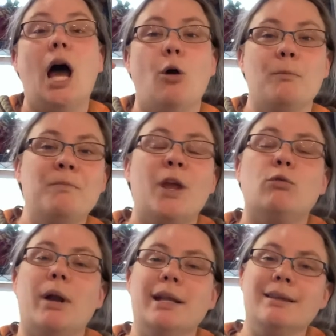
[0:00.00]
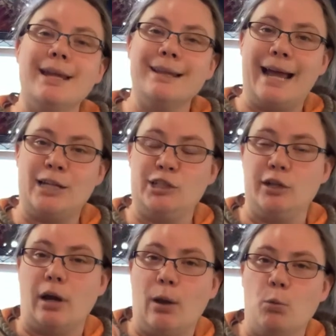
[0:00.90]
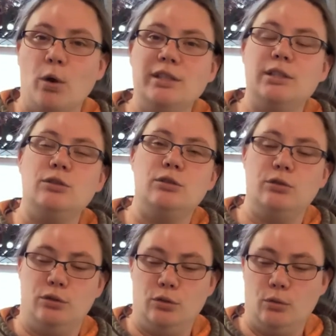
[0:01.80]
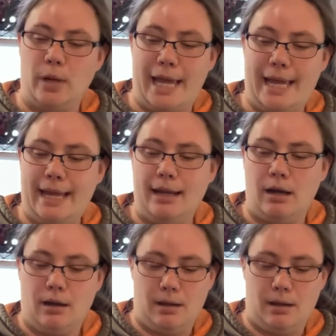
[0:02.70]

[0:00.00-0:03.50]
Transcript: Oh, right. Like last year, I wanted to do a